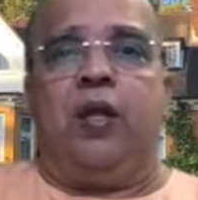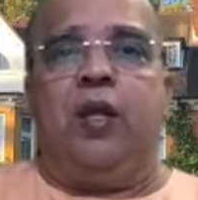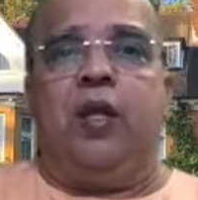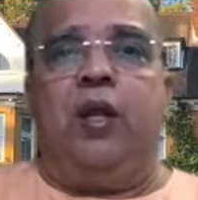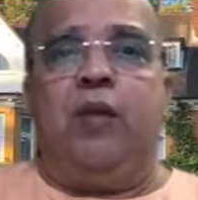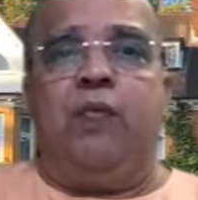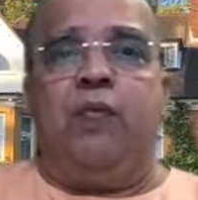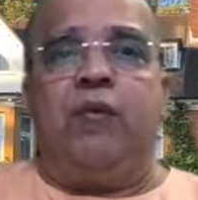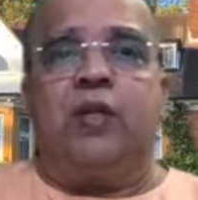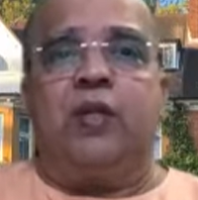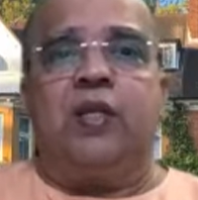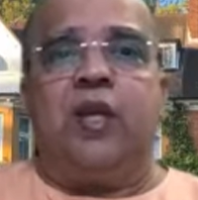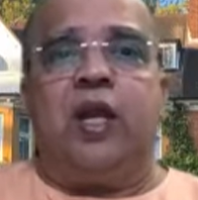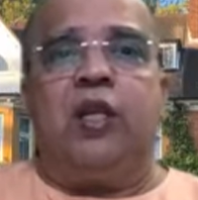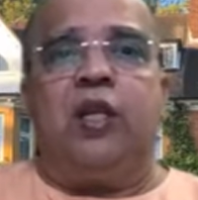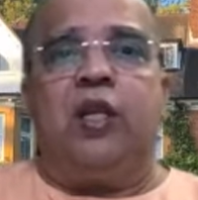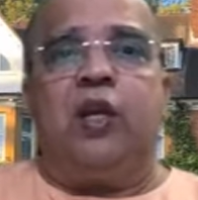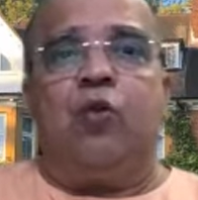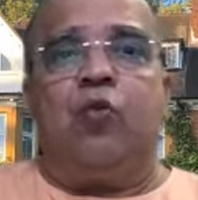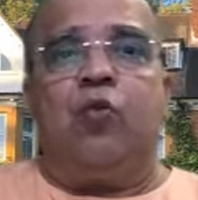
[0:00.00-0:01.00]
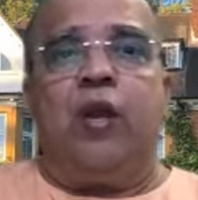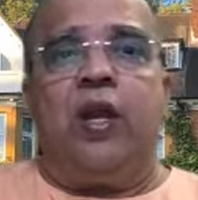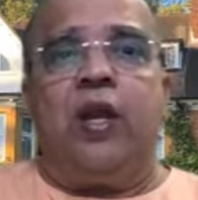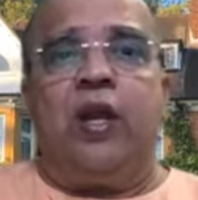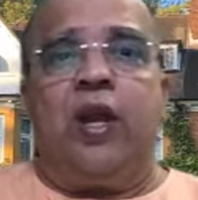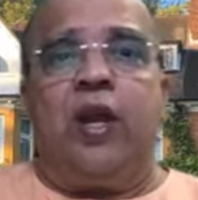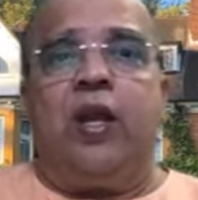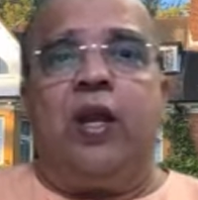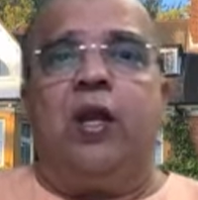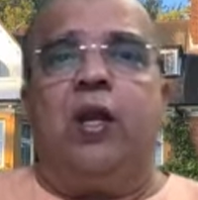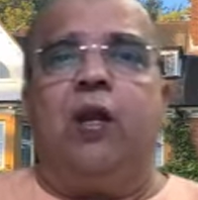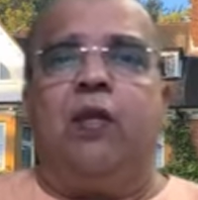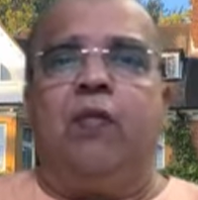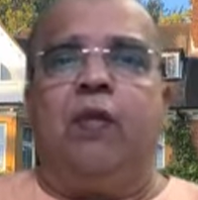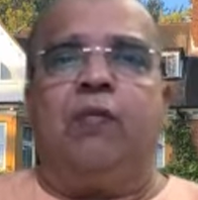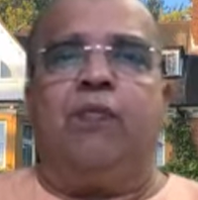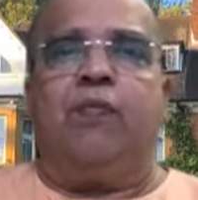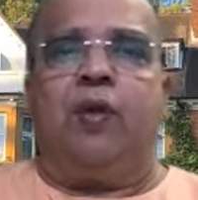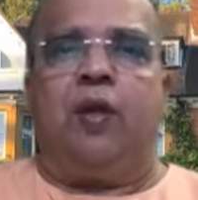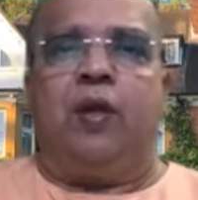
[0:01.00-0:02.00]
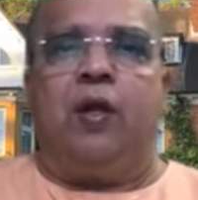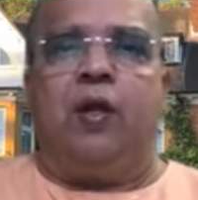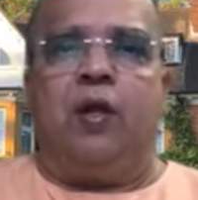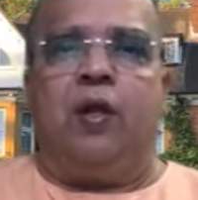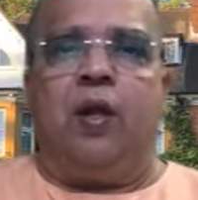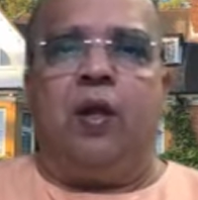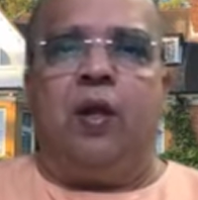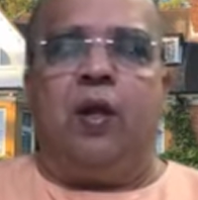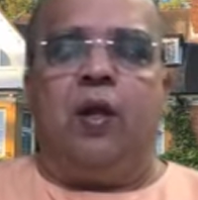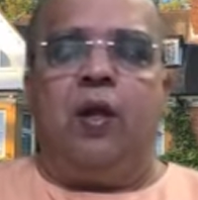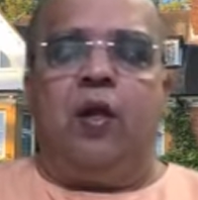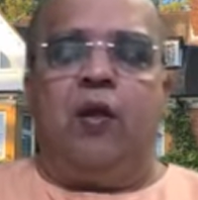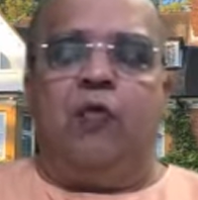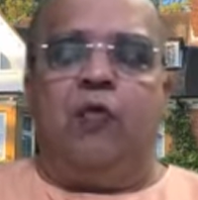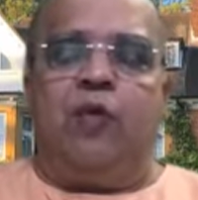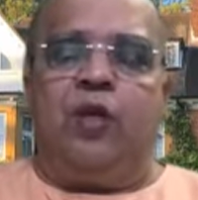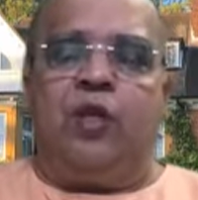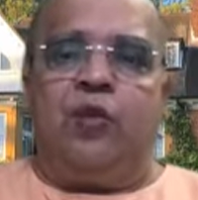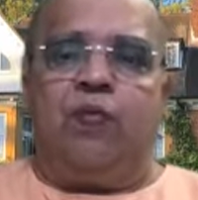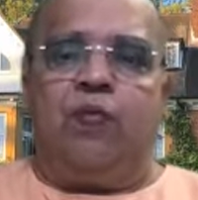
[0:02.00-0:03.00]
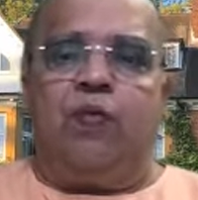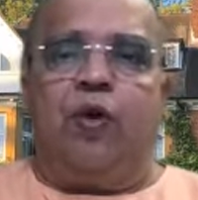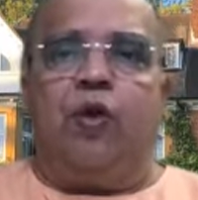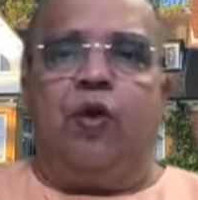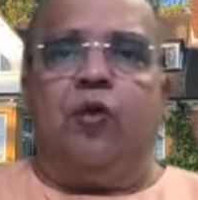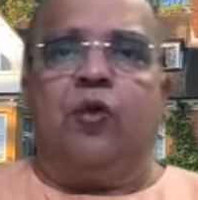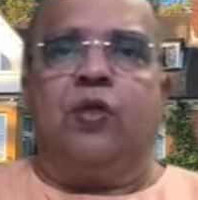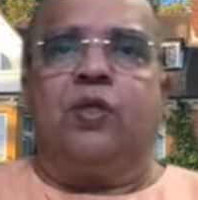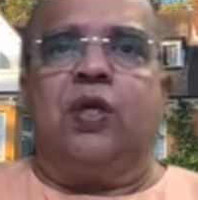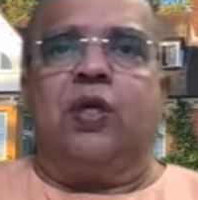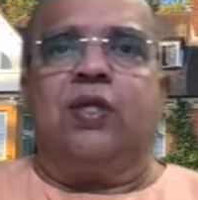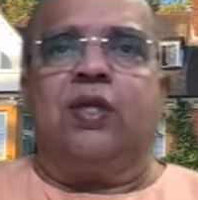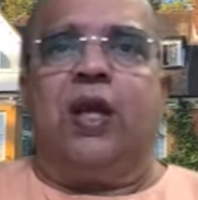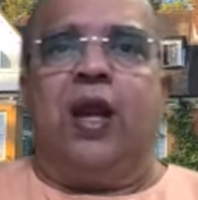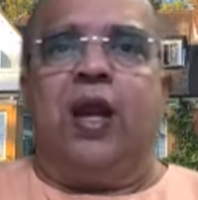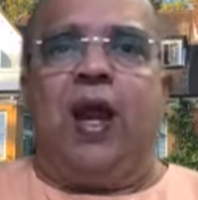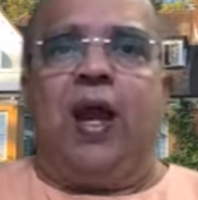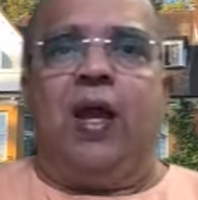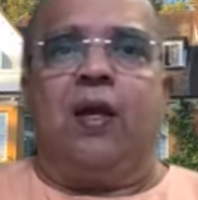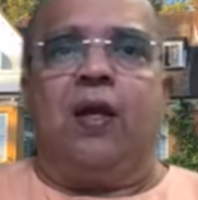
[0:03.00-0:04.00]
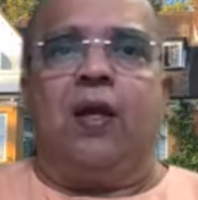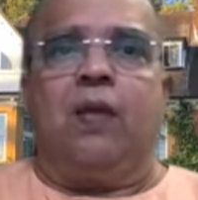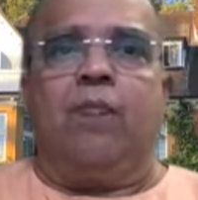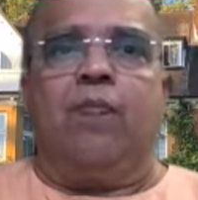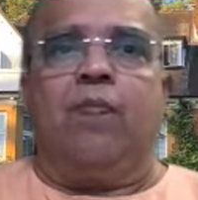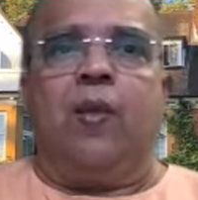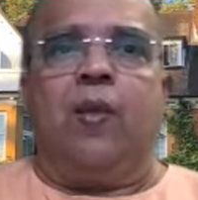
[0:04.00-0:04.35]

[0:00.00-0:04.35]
he refers rather to a negative effort which follows such an act.